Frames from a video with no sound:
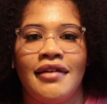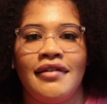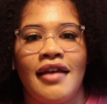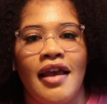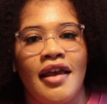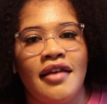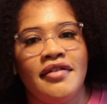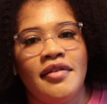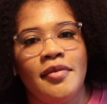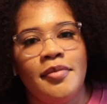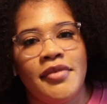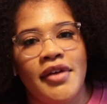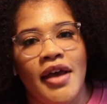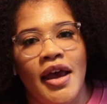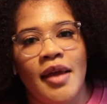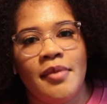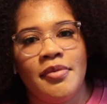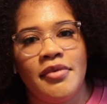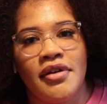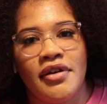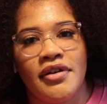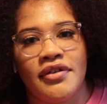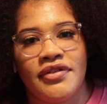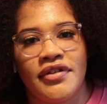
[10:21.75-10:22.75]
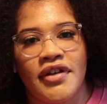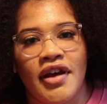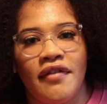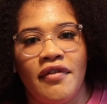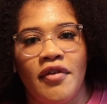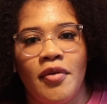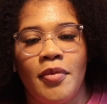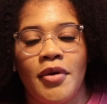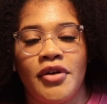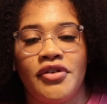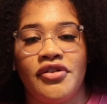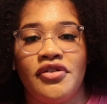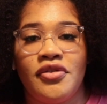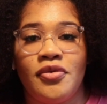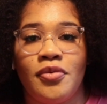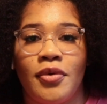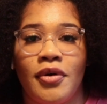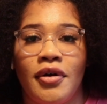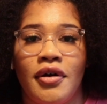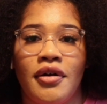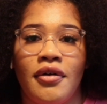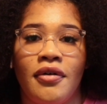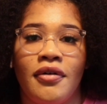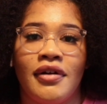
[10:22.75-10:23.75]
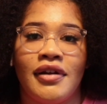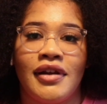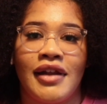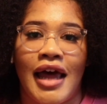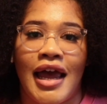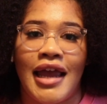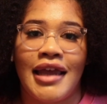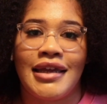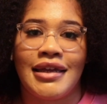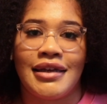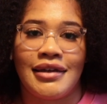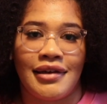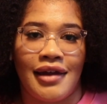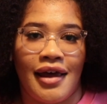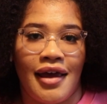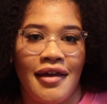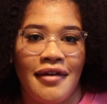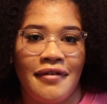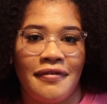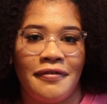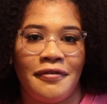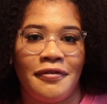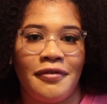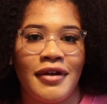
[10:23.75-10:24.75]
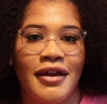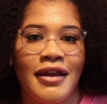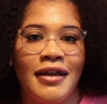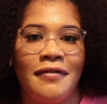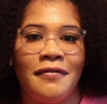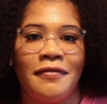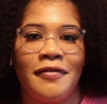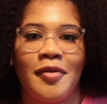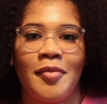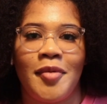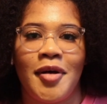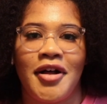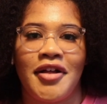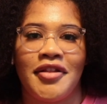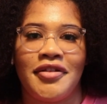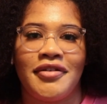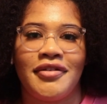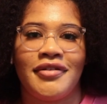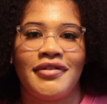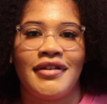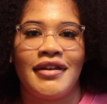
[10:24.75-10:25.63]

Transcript: Take some time to discover what you want or like in life, free from others'